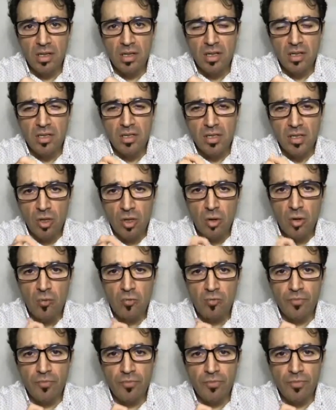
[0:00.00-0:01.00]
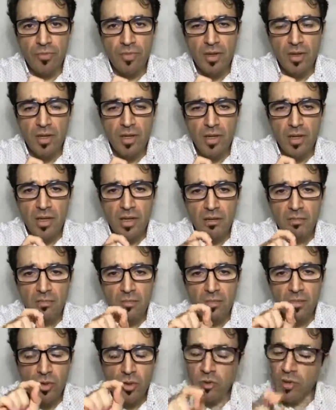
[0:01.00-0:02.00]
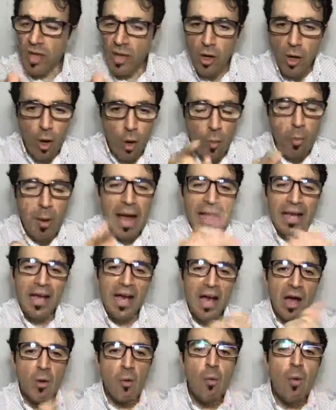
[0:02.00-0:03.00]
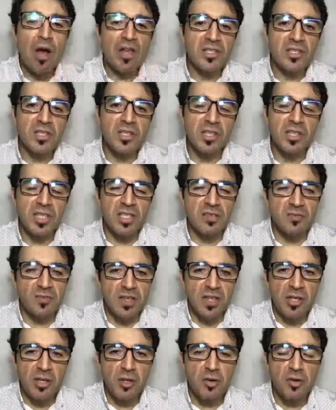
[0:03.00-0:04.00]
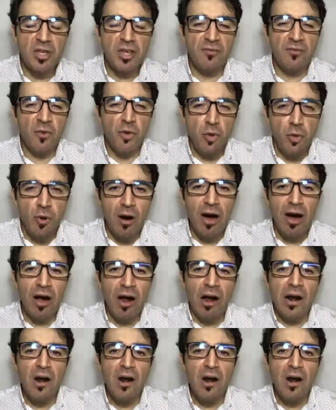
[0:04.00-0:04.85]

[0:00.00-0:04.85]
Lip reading: So you can go back and watch this video if you are,